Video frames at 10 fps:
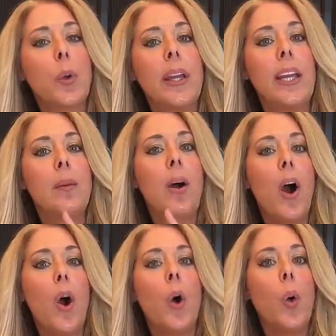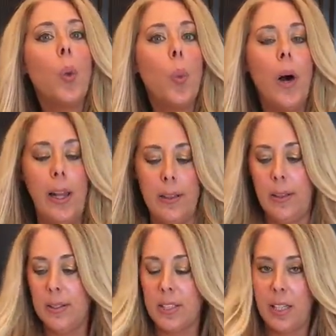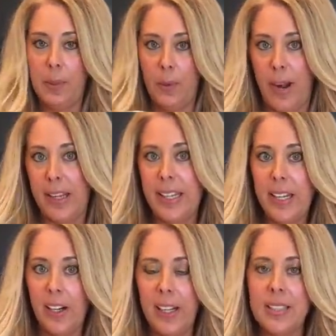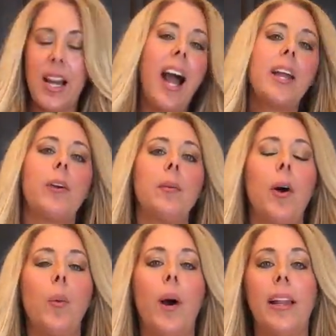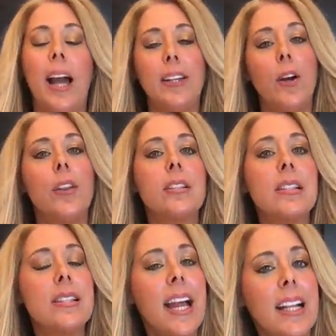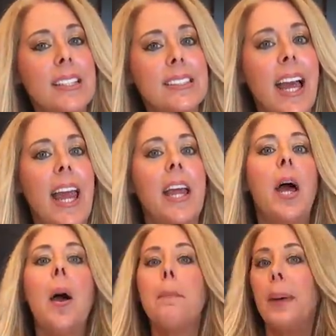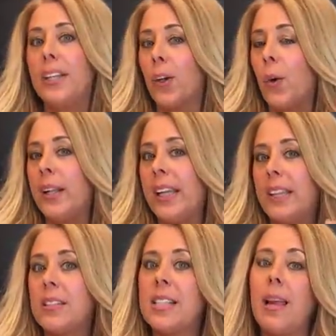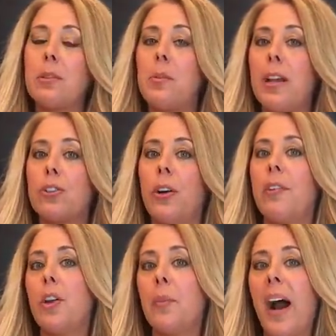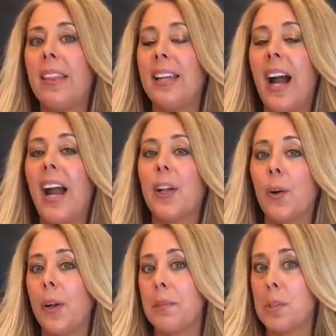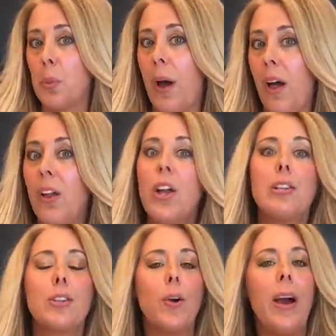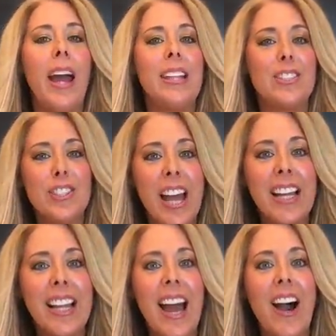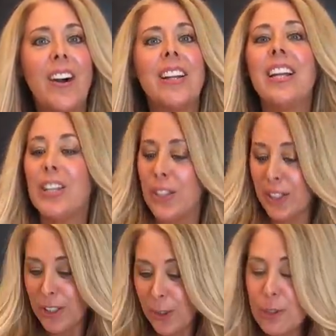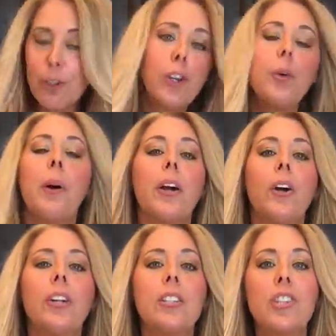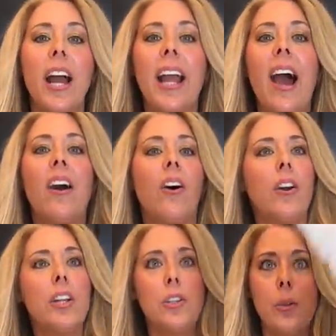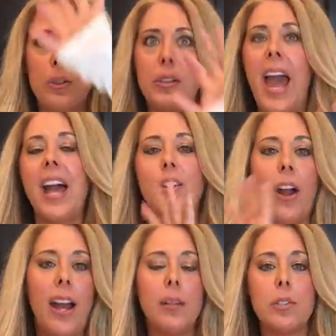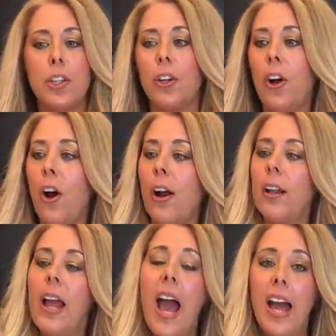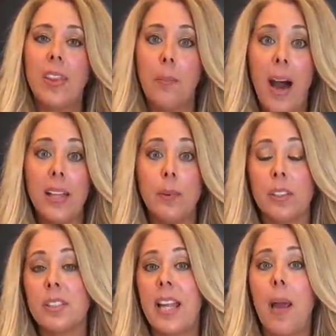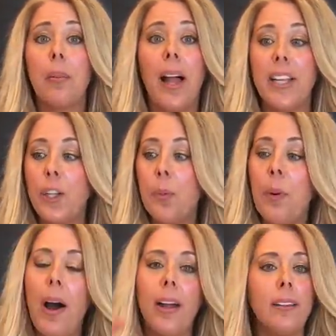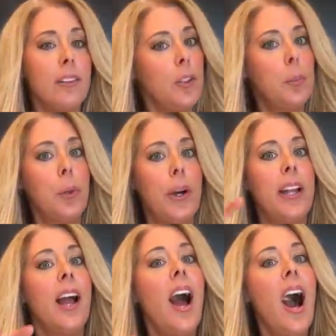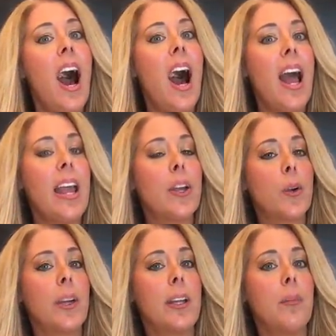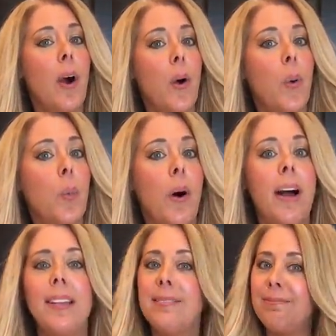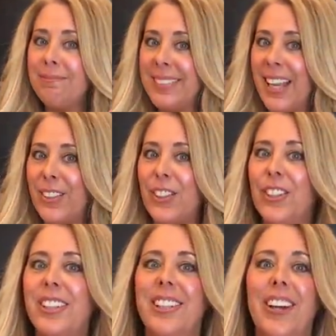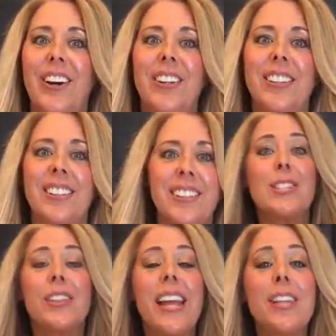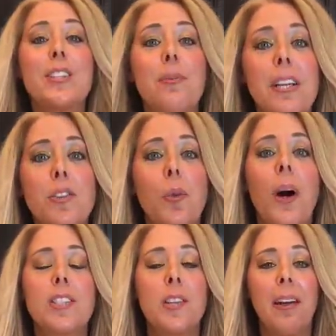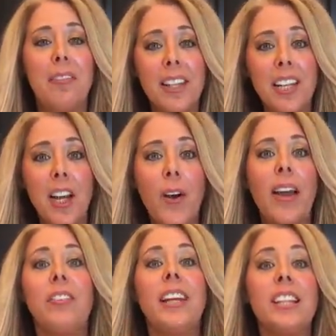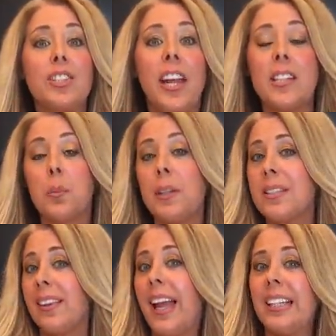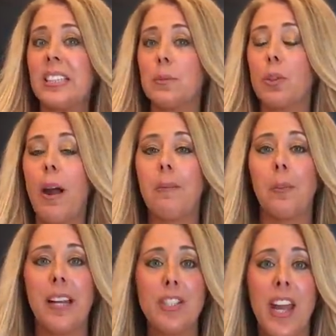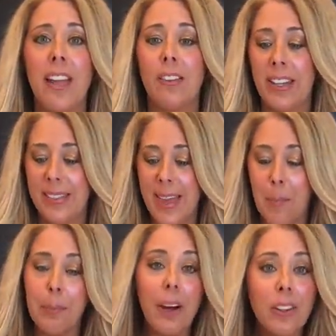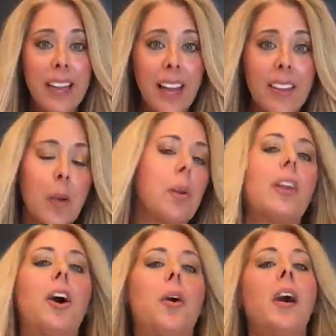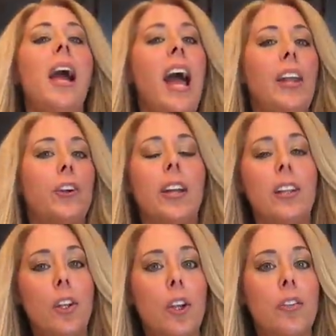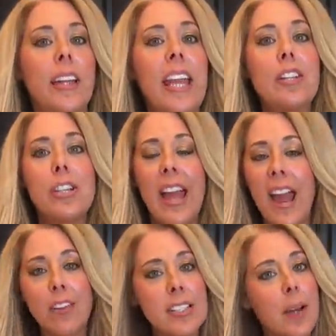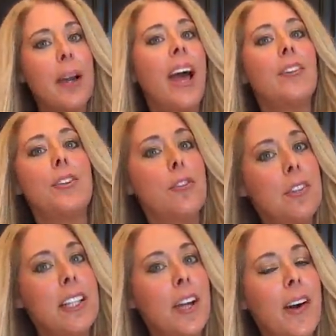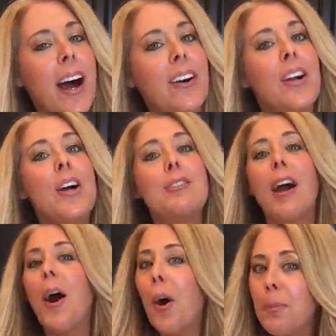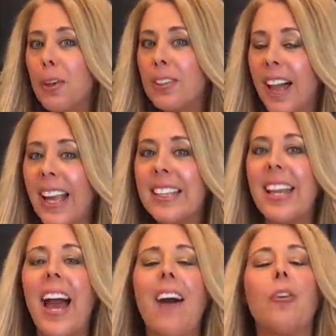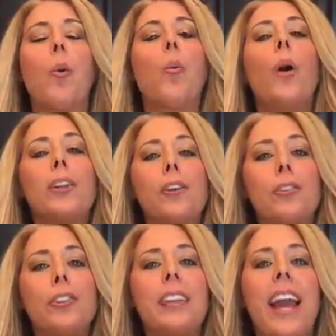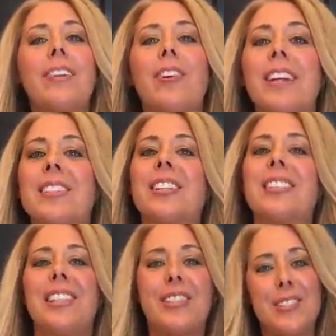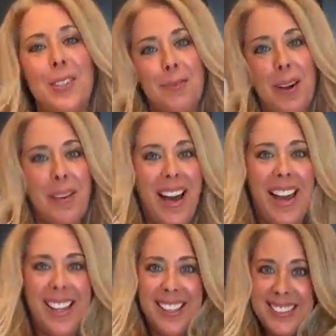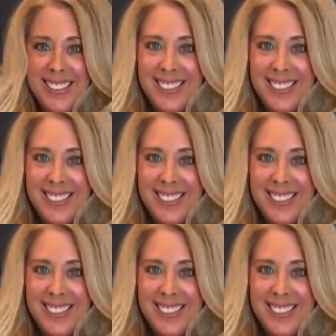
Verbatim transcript: Cream 01. It's going to be right here. It's Eye Cream 01. I know this is décolleté, but you're going to get the same special if you buy the eye cream as well. So go ahead and check it out. You use your coupon code at checkout. All you do is add your items to your cart. At the bottom, it'll say apply coupon. You put eye cream 01 and you're good to go. So thank you so much for watching my video. If you get a chance, please like and subscribe to my channel. Hit that bell down there below and you'll get a notification every time I have a new video out. So I hope you liked it. Have a wonderful day, friends. I'll see you soon. Bye-bye.